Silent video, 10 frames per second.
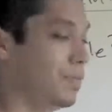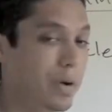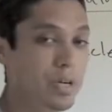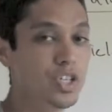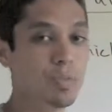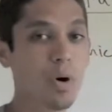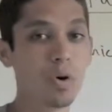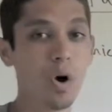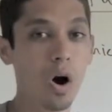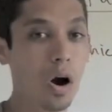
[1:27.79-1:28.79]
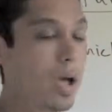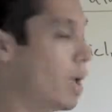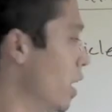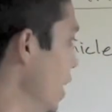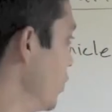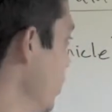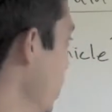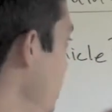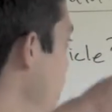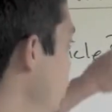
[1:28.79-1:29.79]
very small car. If we're
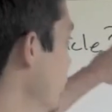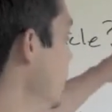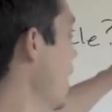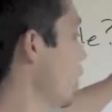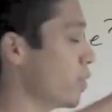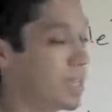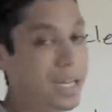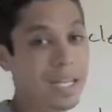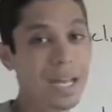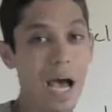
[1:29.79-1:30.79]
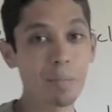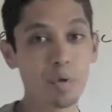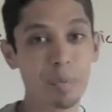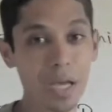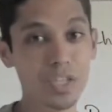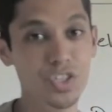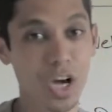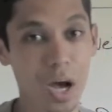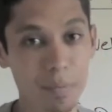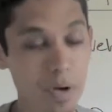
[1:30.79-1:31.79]
going to be doing that with an enamel paint
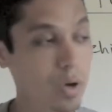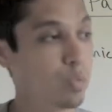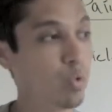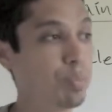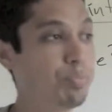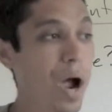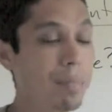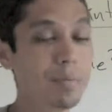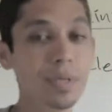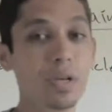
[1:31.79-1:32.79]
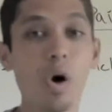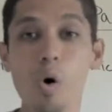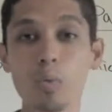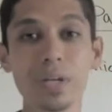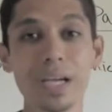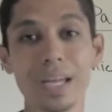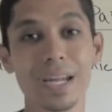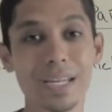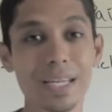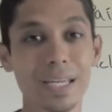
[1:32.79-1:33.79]
job, we're probably only going
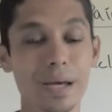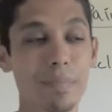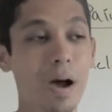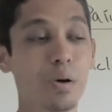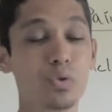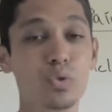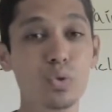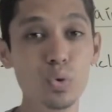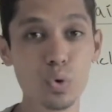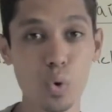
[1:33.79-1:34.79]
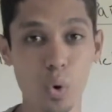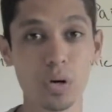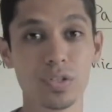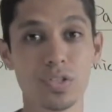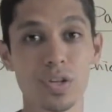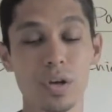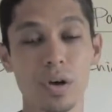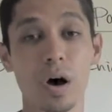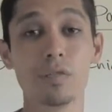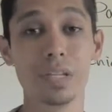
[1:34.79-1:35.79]
to need about 2 quarts
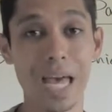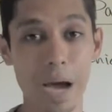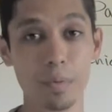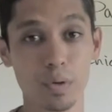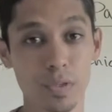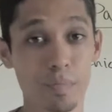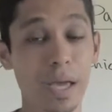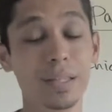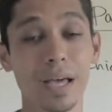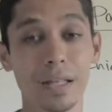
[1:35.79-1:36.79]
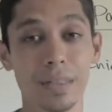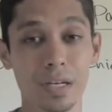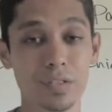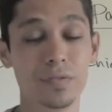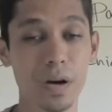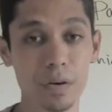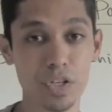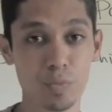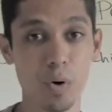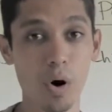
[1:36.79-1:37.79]
of enamel to paint that thing. It's
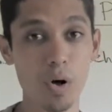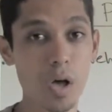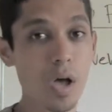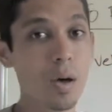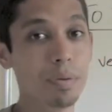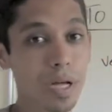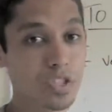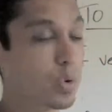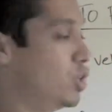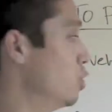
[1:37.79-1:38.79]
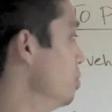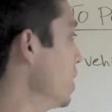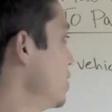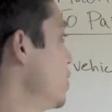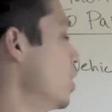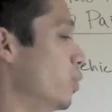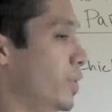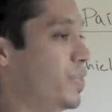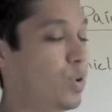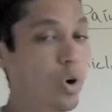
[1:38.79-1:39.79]
very small. Plus, when you mix it
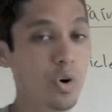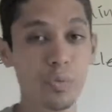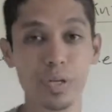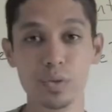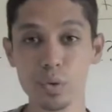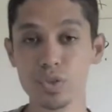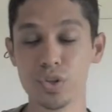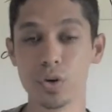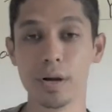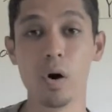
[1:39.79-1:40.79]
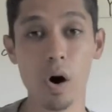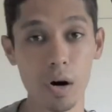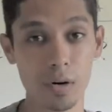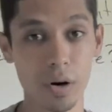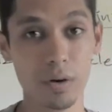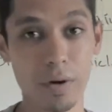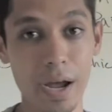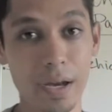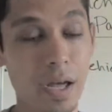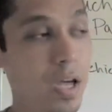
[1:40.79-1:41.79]
with your reducer and hardener,
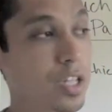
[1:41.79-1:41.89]
right,